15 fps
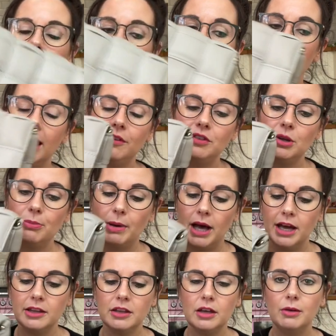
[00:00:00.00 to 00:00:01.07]
If you
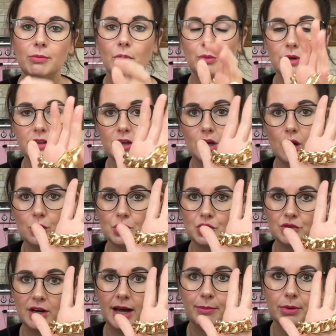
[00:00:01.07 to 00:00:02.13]
buy them with the gold
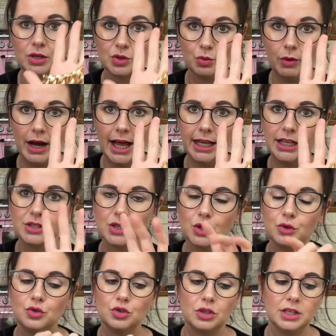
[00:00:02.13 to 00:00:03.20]
strap as well, it's
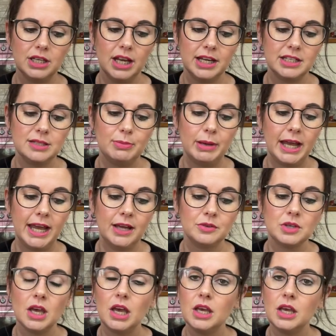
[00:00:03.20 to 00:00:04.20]
£190.